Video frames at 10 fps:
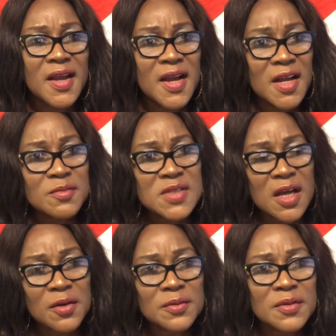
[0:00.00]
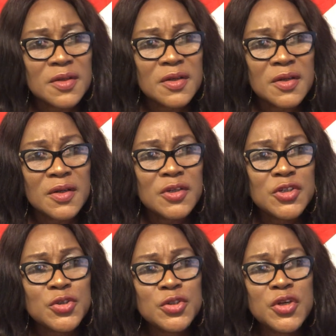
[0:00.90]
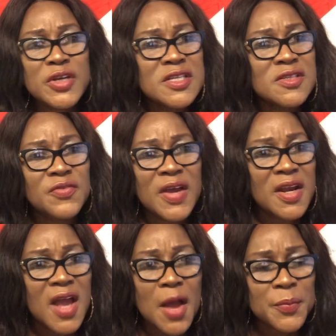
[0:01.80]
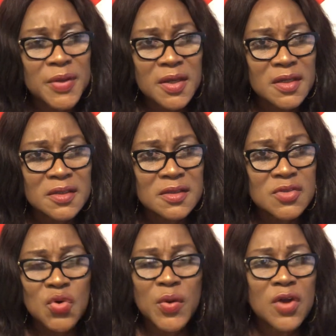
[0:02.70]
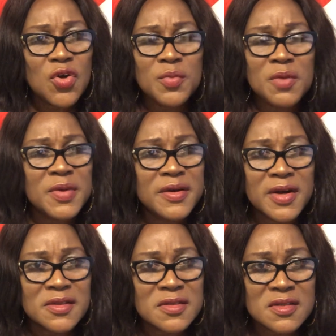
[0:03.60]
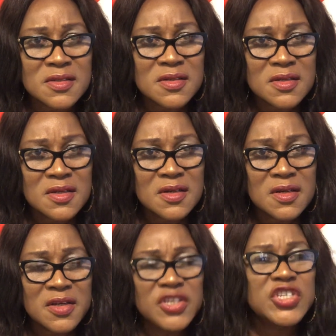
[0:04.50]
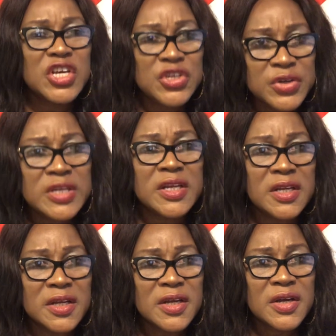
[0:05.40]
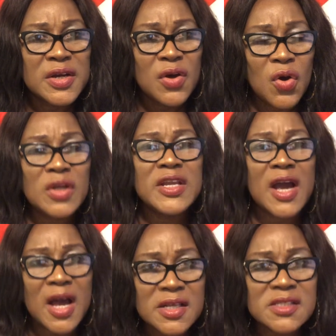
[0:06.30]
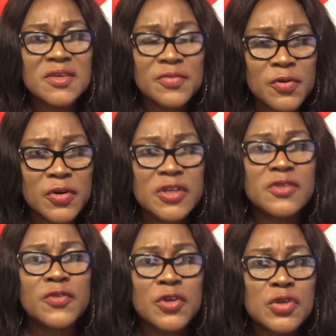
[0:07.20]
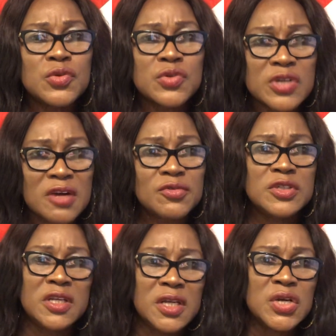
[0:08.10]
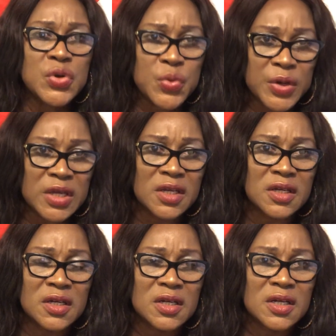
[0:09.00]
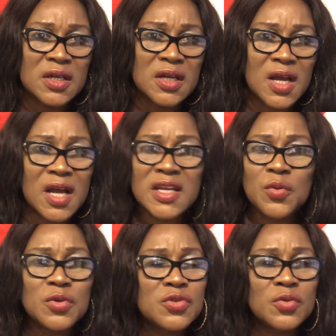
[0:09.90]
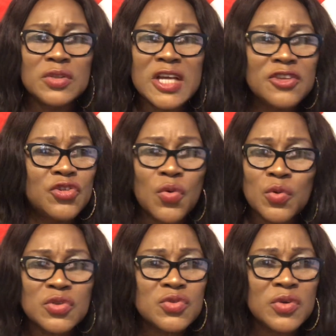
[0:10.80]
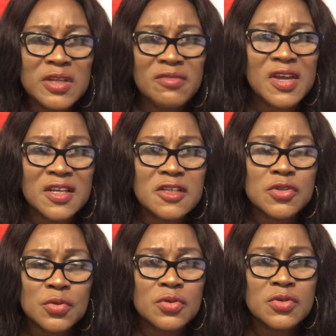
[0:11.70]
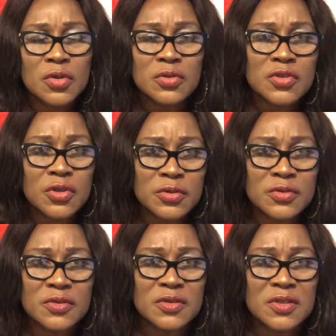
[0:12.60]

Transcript: Calm down. Trudeau is very happy to welcome immigrants, genuinely. All they are asking for is for you to travel the legal way. And they don't want to leave any stones unturned.